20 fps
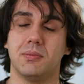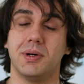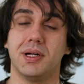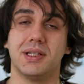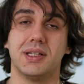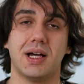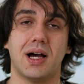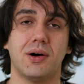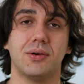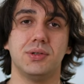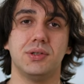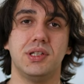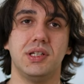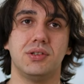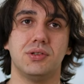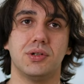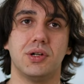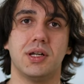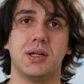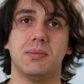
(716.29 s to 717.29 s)
but
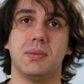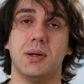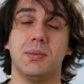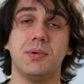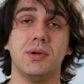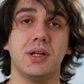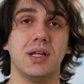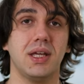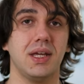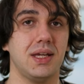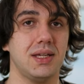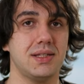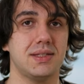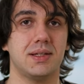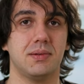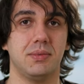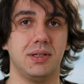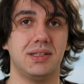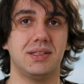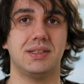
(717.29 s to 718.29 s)
auditory memory is
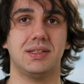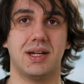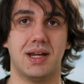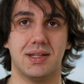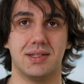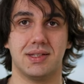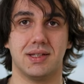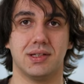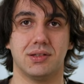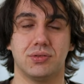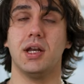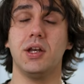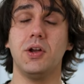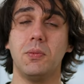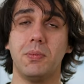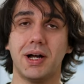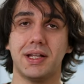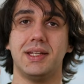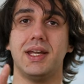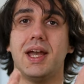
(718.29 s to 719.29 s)
a bit transient.
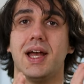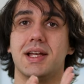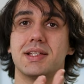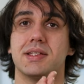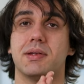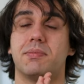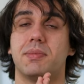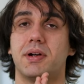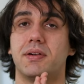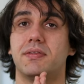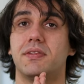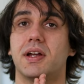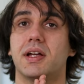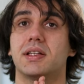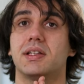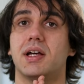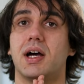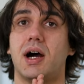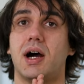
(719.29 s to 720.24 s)
Nobody has a perfect